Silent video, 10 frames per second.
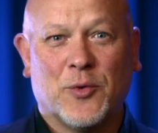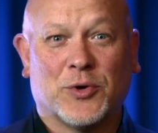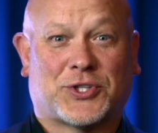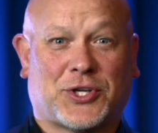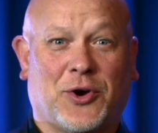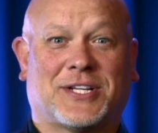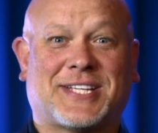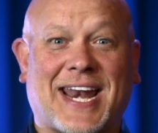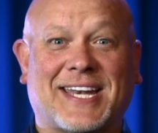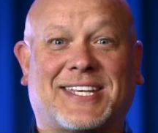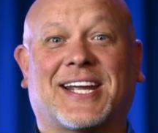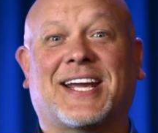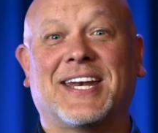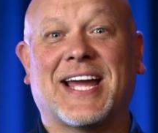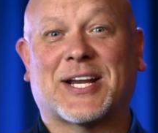We're so excited to
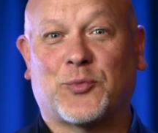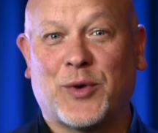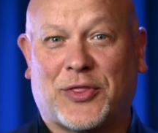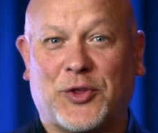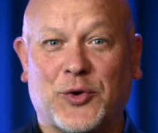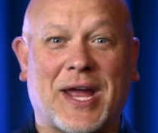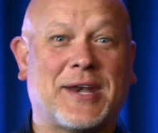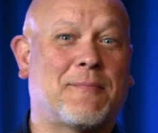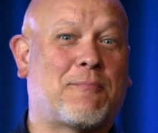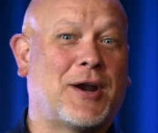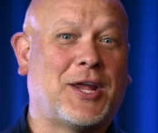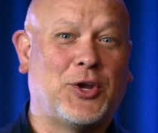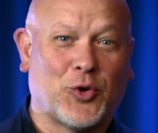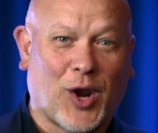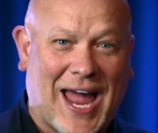connect with you and to bring
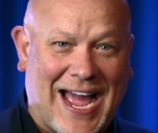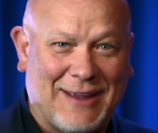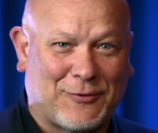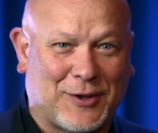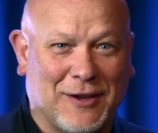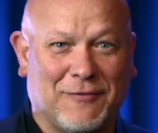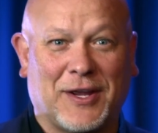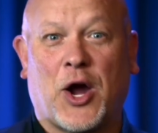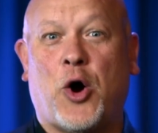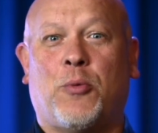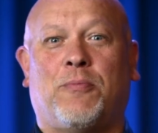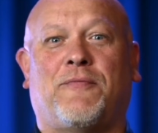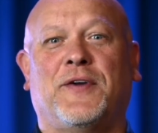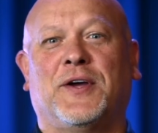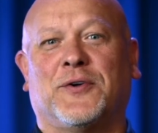you life giving,
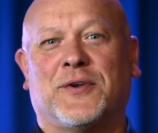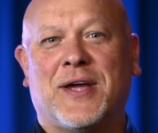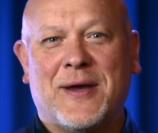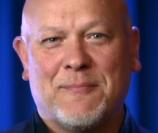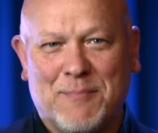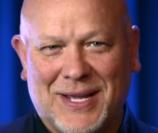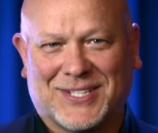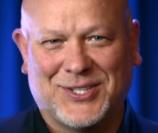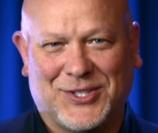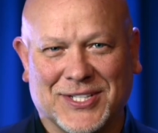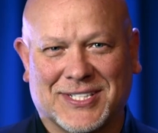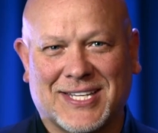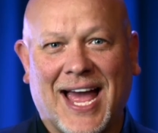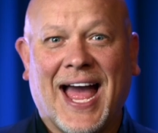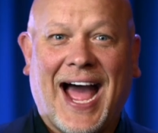hope filled messages.
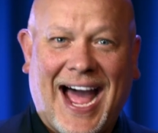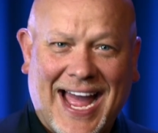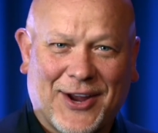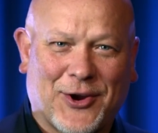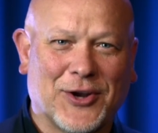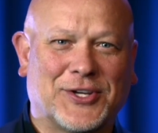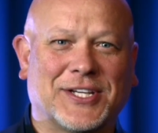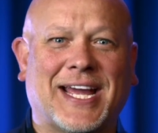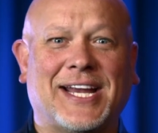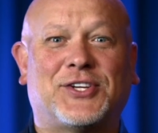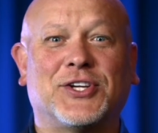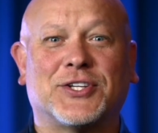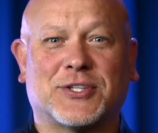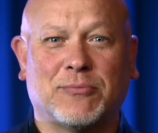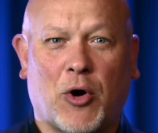I encourage you, take
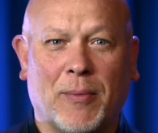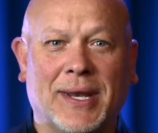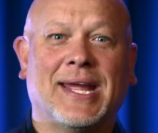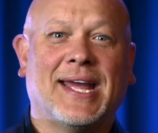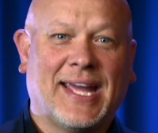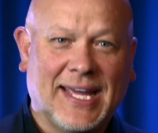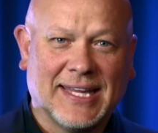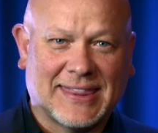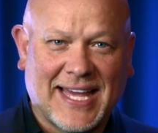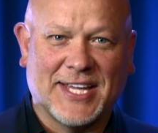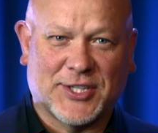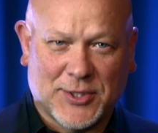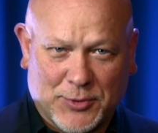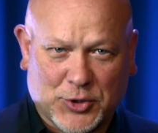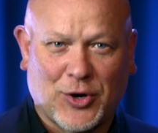just a moment, hit that
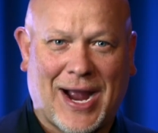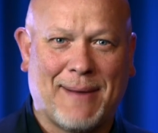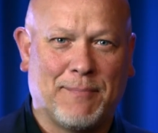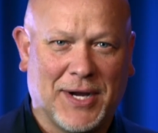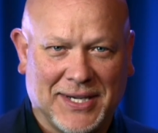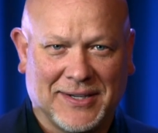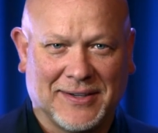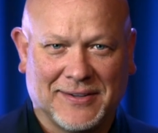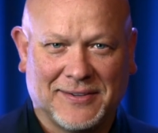subscribe button.